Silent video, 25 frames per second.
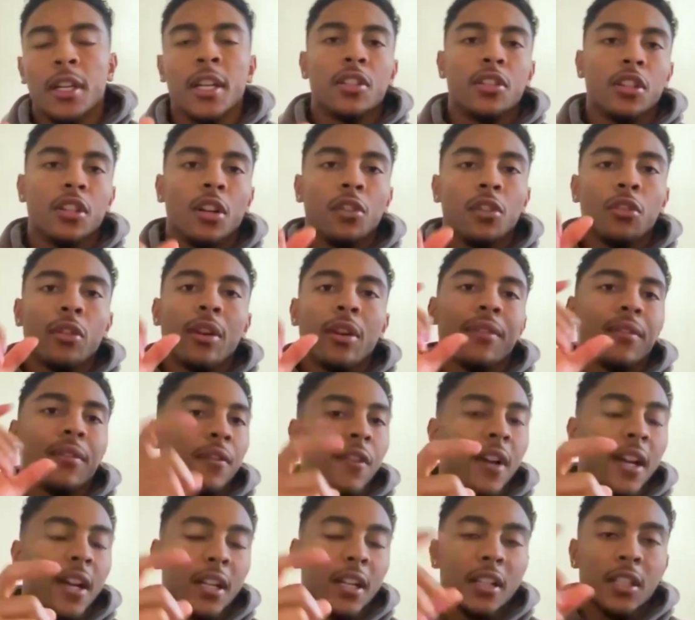So you have your
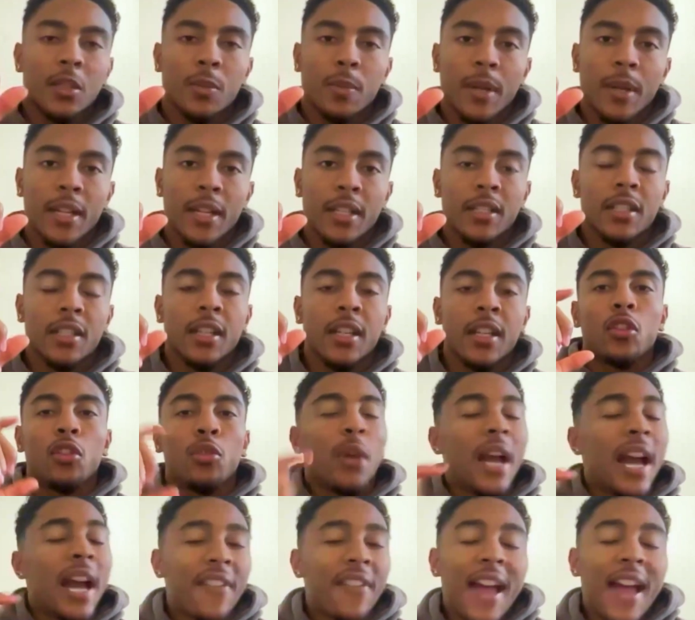final expense, you
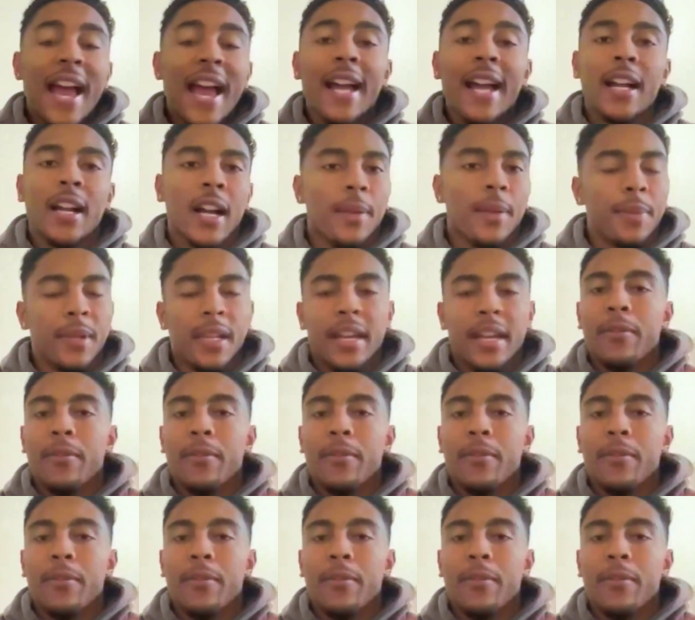have ad copy.